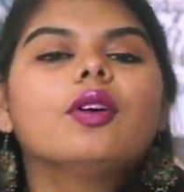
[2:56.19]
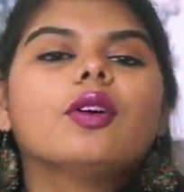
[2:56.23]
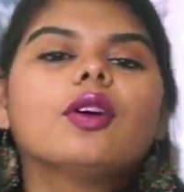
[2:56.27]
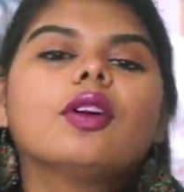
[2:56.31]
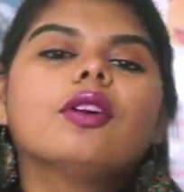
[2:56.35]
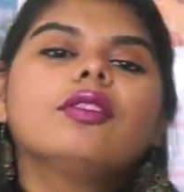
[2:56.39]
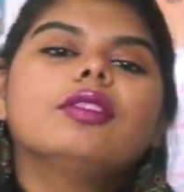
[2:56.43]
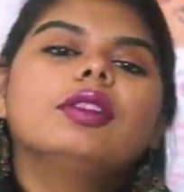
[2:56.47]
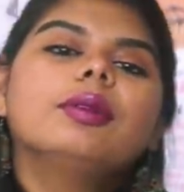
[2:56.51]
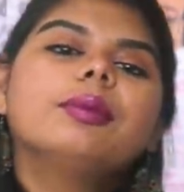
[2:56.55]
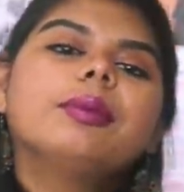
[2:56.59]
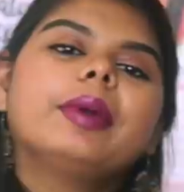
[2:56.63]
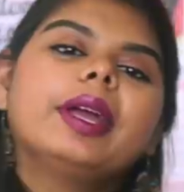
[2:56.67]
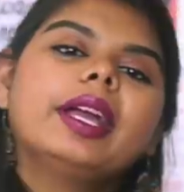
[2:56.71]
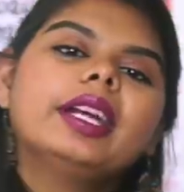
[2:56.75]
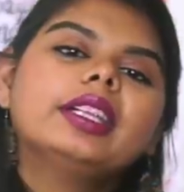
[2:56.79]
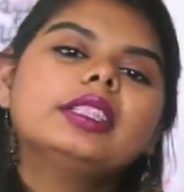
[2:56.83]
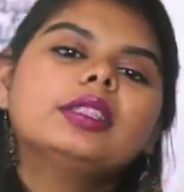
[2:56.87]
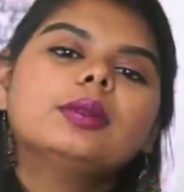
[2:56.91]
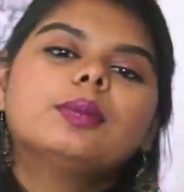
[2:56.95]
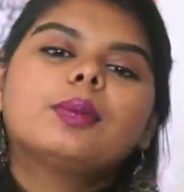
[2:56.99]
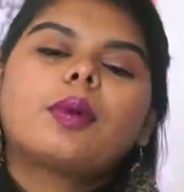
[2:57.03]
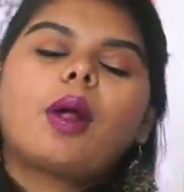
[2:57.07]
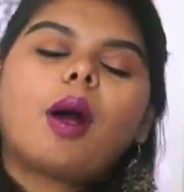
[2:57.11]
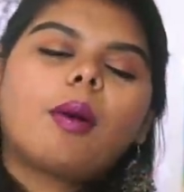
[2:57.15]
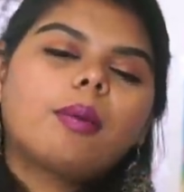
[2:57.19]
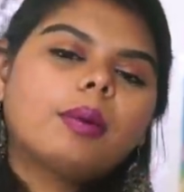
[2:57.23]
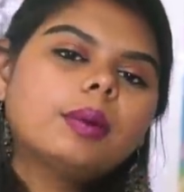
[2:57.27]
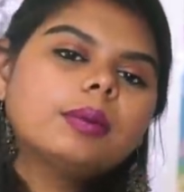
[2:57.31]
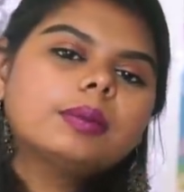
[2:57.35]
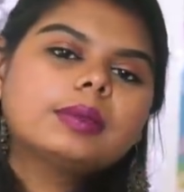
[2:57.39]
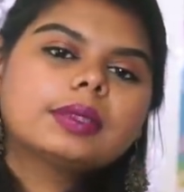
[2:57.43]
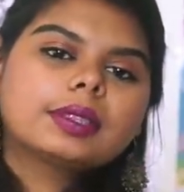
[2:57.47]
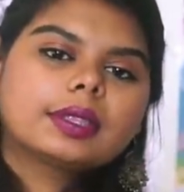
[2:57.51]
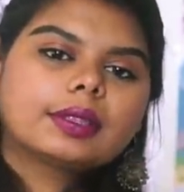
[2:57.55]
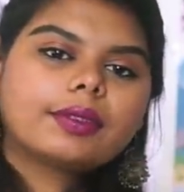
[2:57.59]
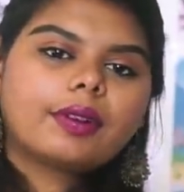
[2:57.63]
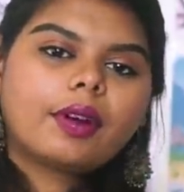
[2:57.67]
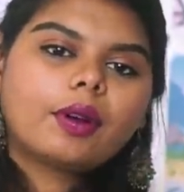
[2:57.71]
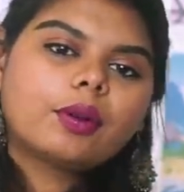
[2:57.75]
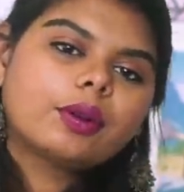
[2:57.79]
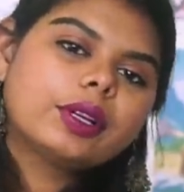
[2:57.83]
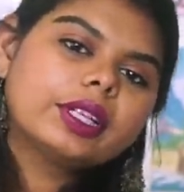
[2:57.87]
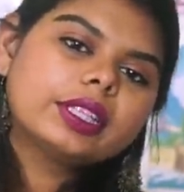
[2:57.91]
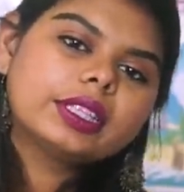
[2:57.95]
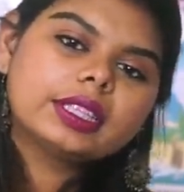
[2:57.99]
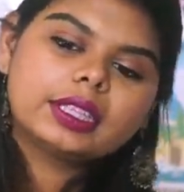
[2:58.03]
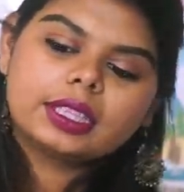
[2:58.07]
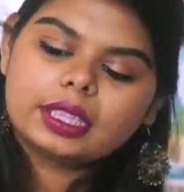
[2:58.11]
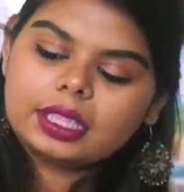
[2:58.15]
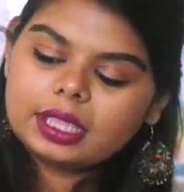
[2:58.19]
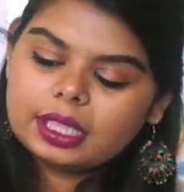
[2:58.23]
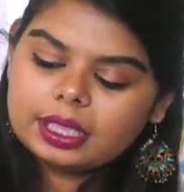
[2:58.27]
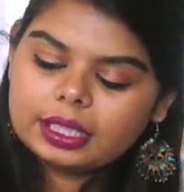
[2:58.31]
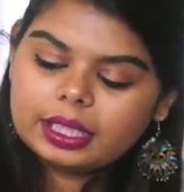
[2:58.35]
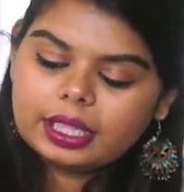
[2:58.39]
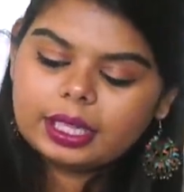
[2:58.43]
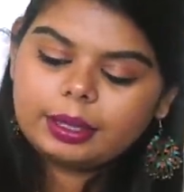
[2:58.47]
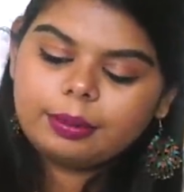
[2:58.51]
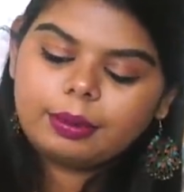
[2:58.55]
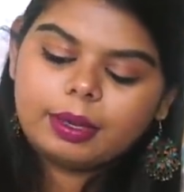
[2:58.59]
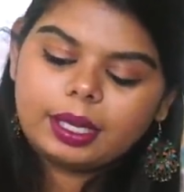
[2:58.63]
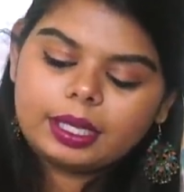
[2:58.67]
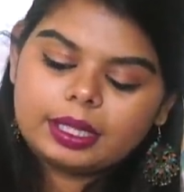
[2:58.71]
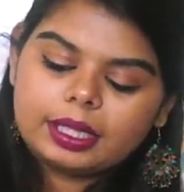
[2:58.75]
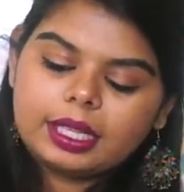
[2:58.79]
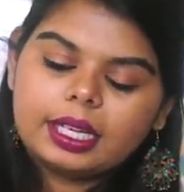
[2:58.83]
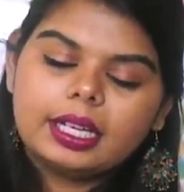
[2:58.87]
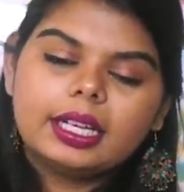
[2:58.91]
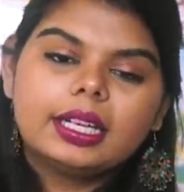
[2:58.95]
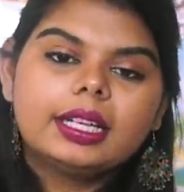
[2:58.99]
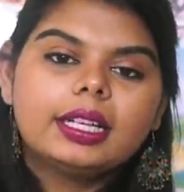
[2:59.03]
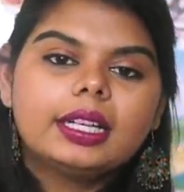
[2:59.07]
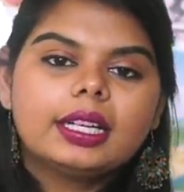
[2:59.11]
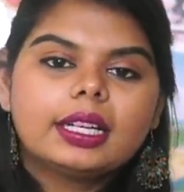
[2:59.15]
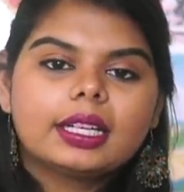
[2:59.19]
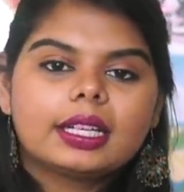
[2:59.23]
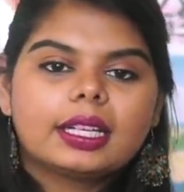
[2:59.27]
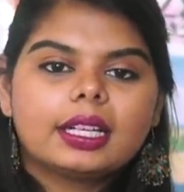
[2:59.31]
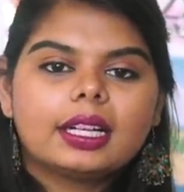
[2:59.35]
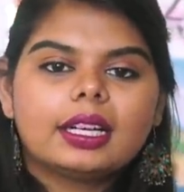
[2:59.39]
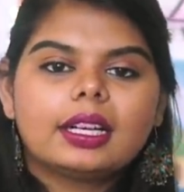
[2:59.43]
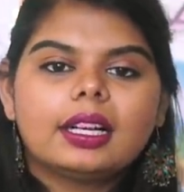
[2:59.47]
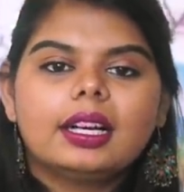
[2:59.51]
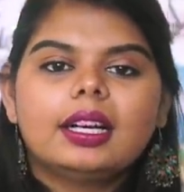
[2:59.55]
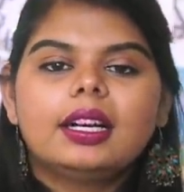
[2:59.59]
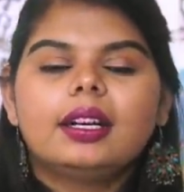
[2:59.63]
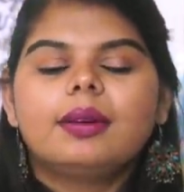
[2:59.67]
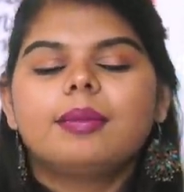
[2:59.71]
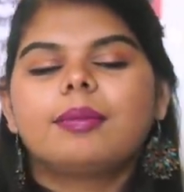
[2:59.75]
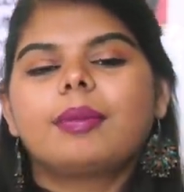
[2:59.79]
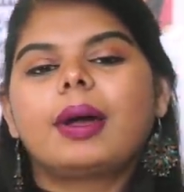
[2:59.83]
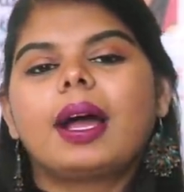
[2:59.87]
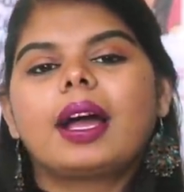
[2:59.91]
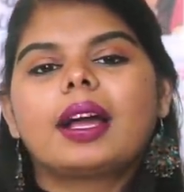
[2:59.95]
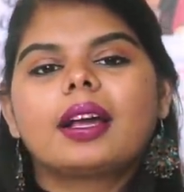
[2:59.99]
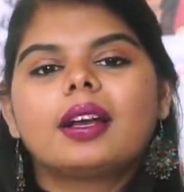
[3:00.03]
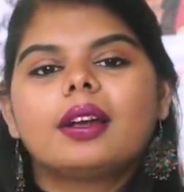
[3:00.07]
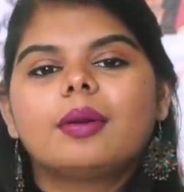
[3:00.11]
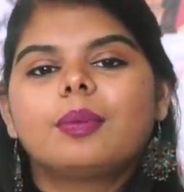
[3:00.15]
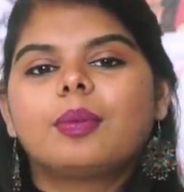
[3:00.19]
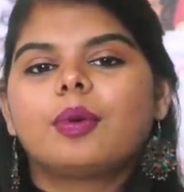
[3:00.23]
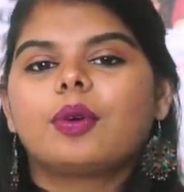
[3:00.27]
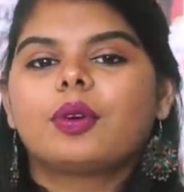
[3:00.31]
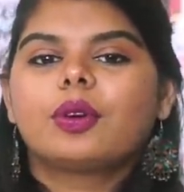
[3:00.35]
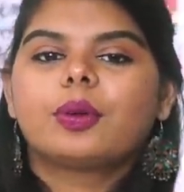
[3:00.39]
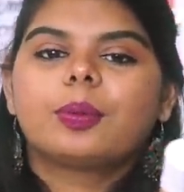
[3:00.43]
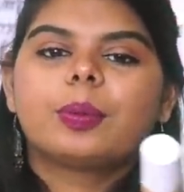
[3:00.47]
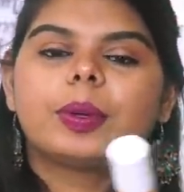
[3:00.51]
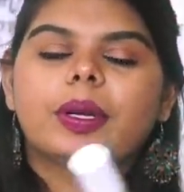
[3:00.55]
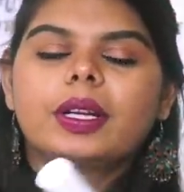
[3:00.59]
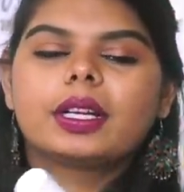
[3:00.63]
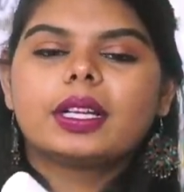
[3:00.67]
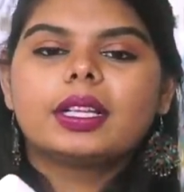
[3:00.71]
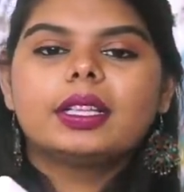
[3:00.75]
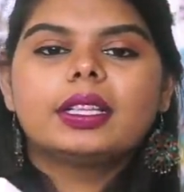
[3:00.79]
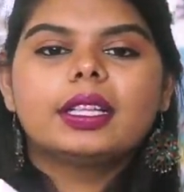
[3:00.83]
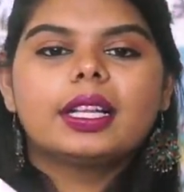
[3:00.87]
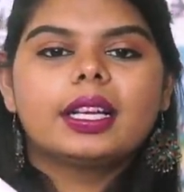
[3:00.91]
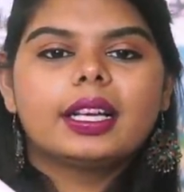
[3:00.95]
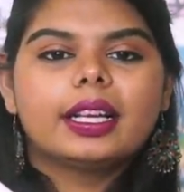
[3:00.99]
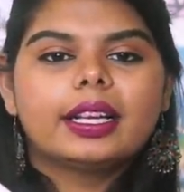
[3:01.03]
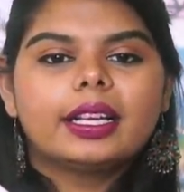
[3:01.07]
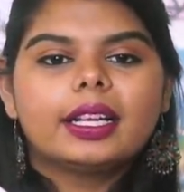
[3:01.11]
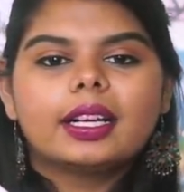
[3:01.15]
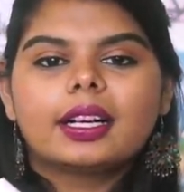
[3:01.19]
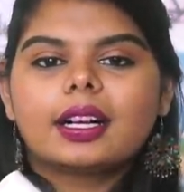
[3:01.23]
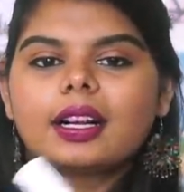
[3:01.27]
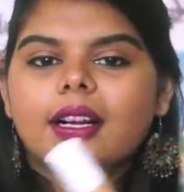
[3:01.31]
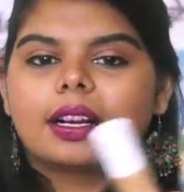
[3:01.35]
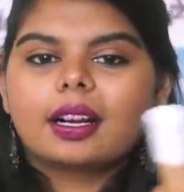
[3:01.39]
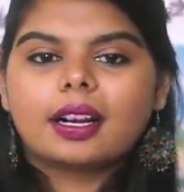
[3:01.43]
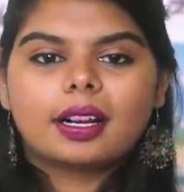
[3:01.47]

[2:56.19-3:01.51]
One of the major problems with foundation enna theriyuma, indha lid irukala bag la potta piragu indha